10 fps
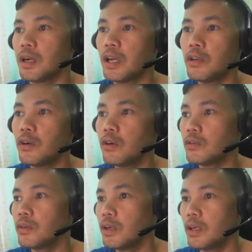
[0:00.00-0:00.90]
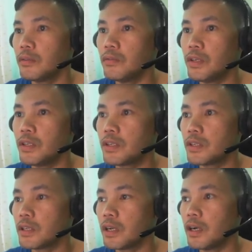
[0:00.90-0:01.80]
I know
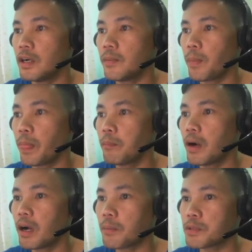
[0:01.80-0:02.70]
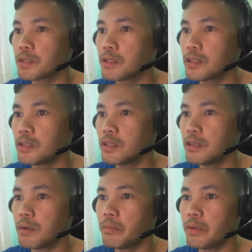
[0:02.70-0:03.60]
these mockups
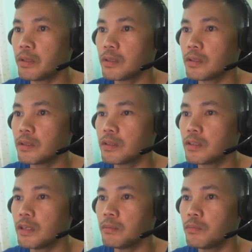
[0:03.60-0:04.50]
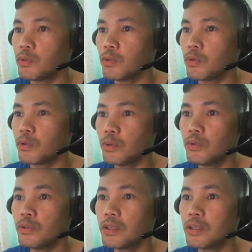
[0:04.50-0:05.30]
seem too crude.